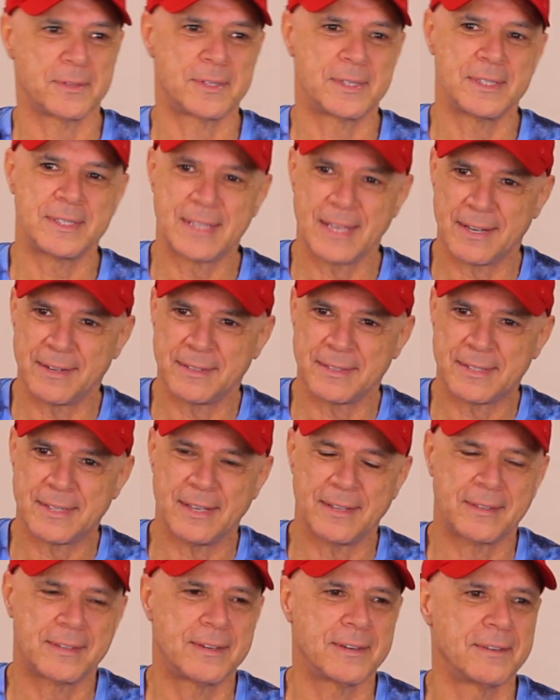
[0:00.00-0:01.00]
She's down in
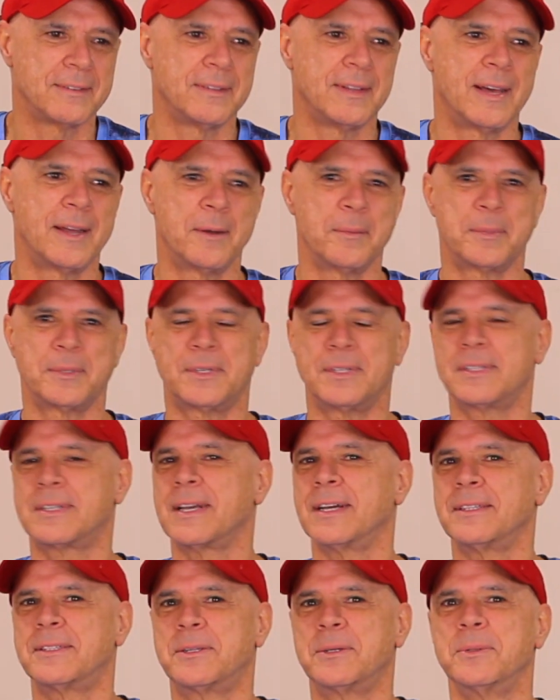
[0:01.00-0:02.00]
South Carolina, but she's
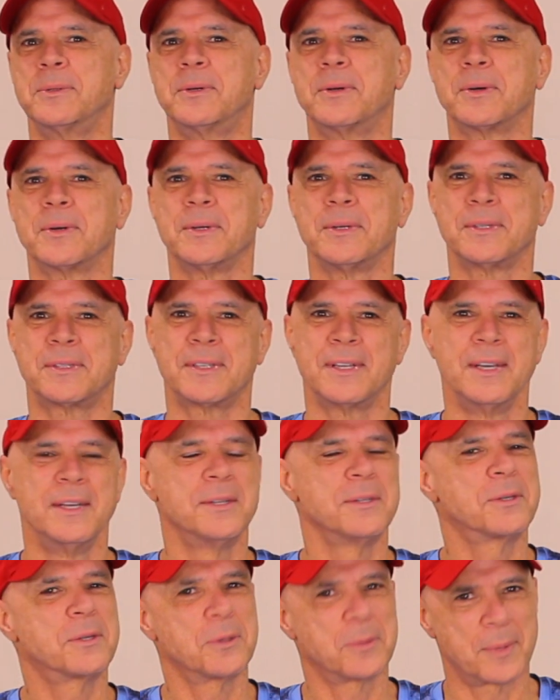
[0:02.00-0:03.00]
got two girls,
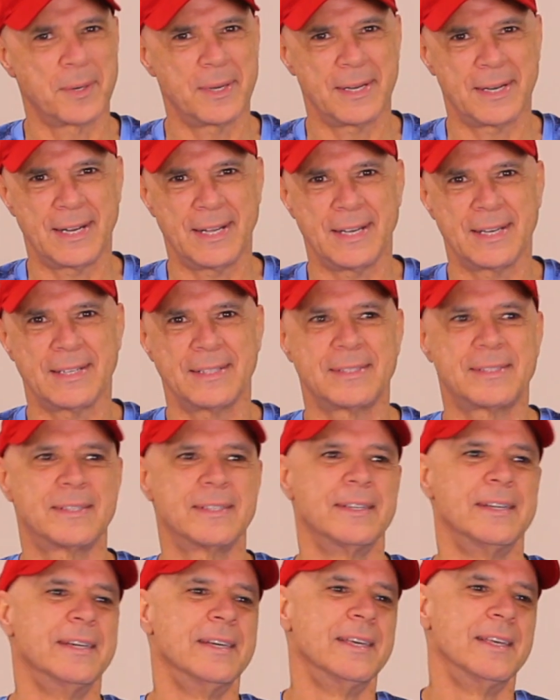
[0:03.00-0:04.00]
two redheads,
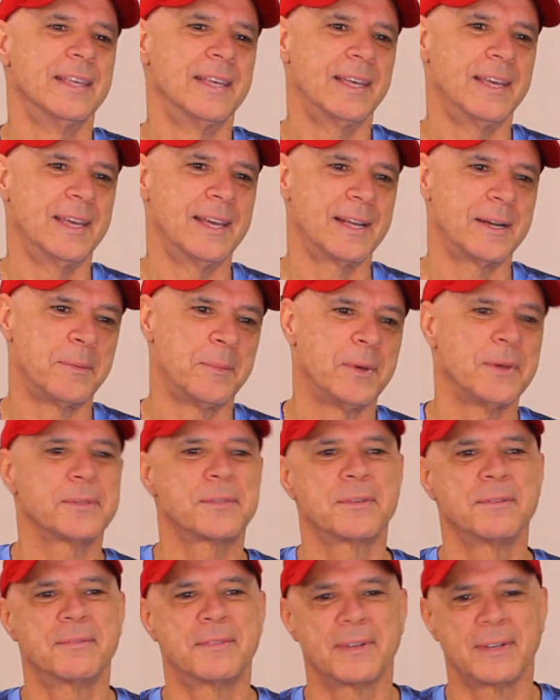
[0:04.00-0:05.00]
and I'm
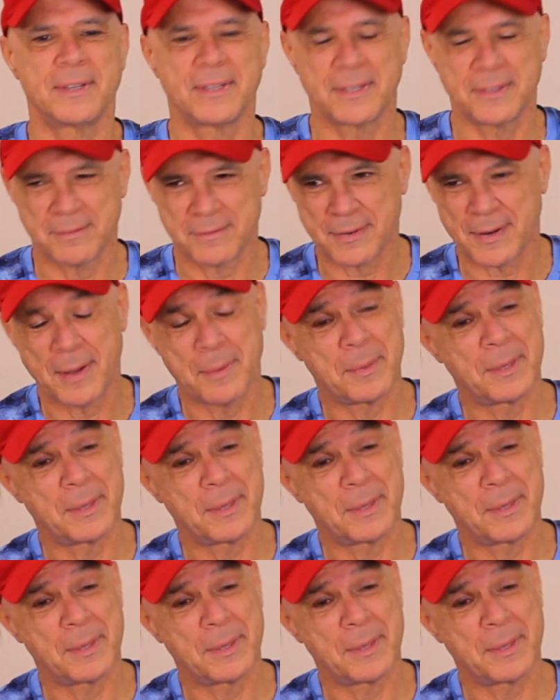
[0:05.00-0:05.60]
also very good friend.